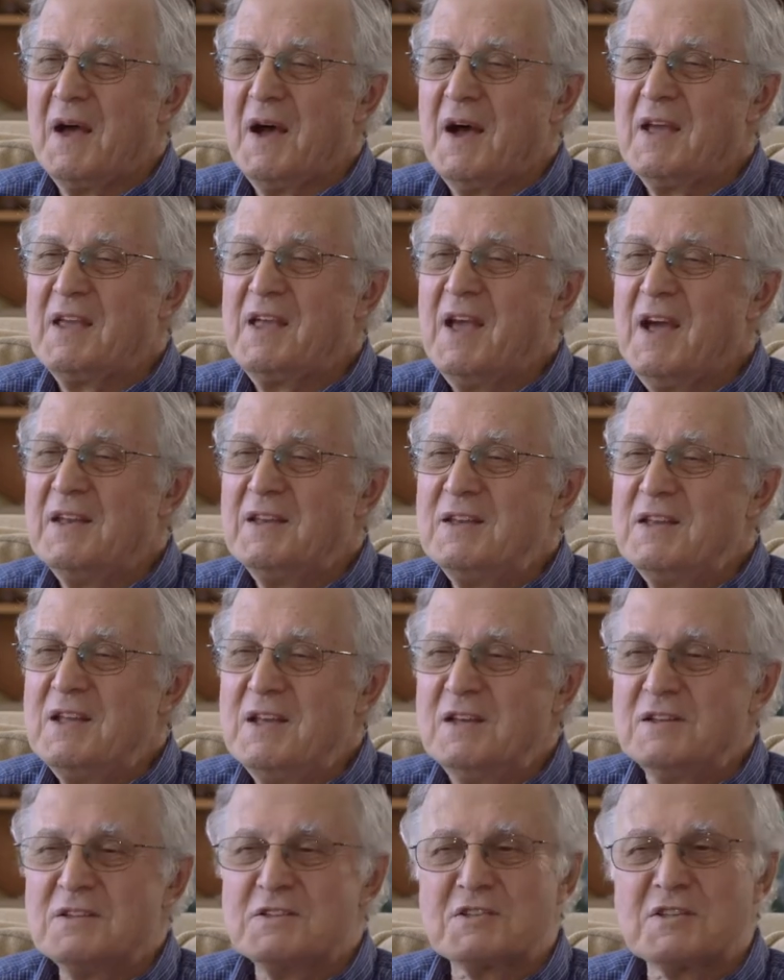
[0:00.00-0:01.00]
ICANN
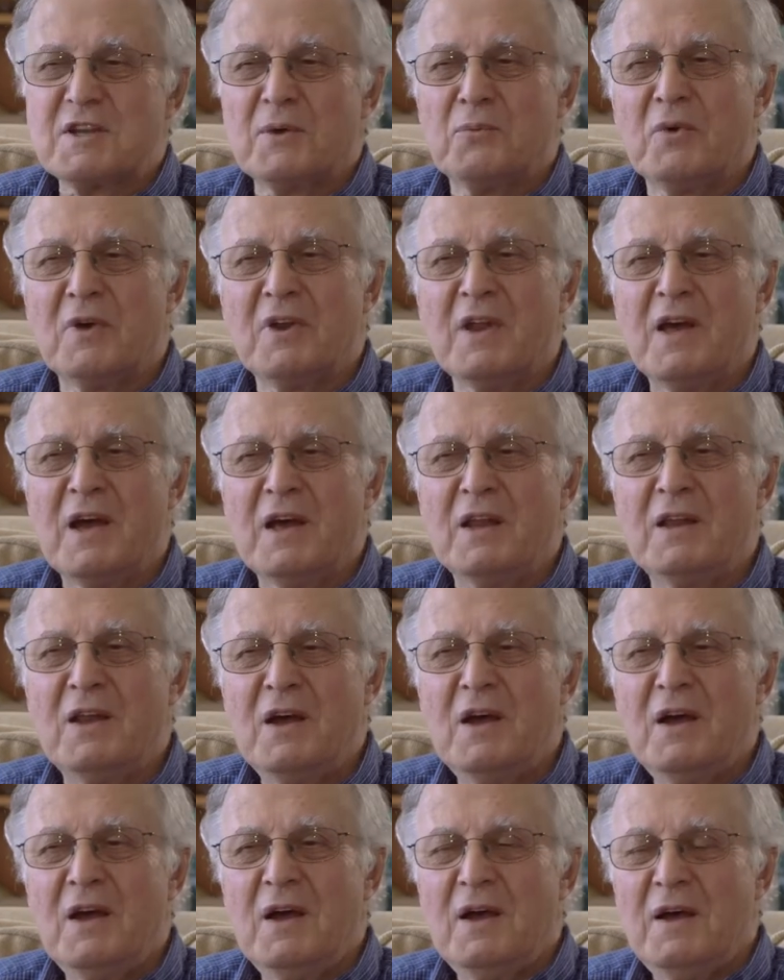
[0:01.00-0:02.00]
needed someone had
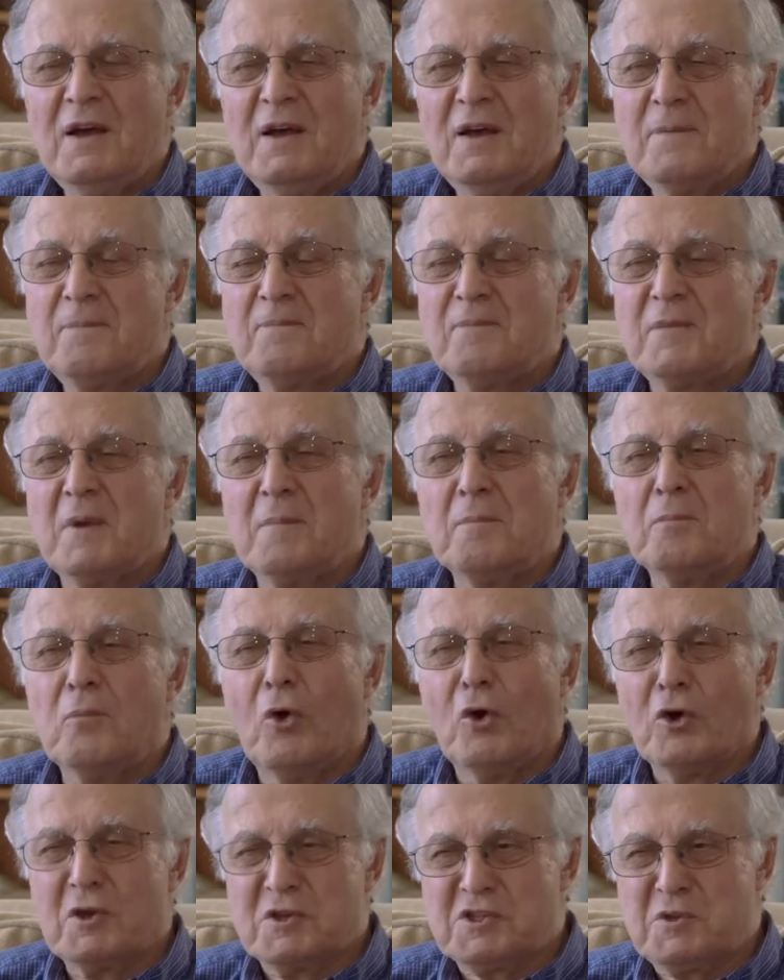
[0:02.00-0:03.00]

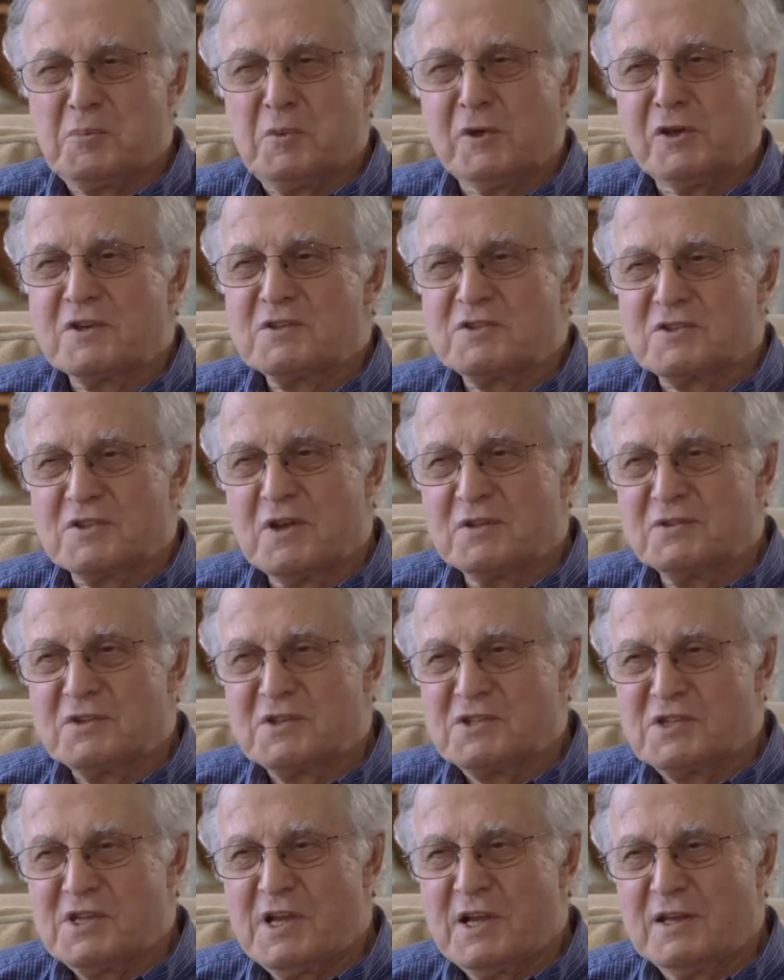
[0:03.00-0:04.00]
more experience and
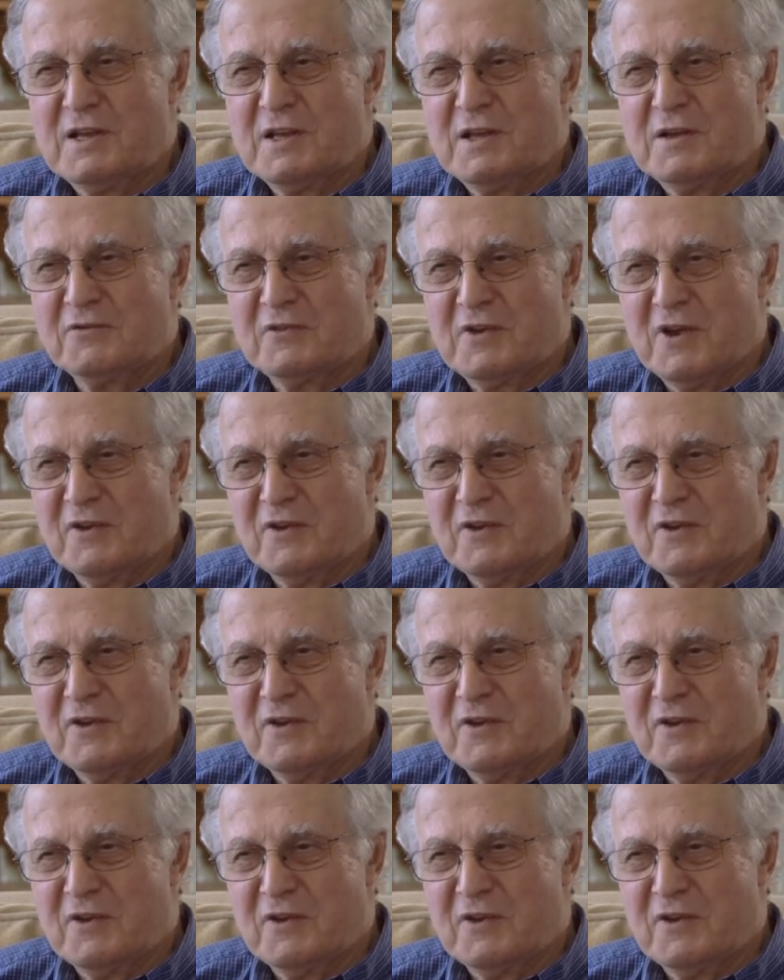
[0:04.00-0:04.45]
understanding of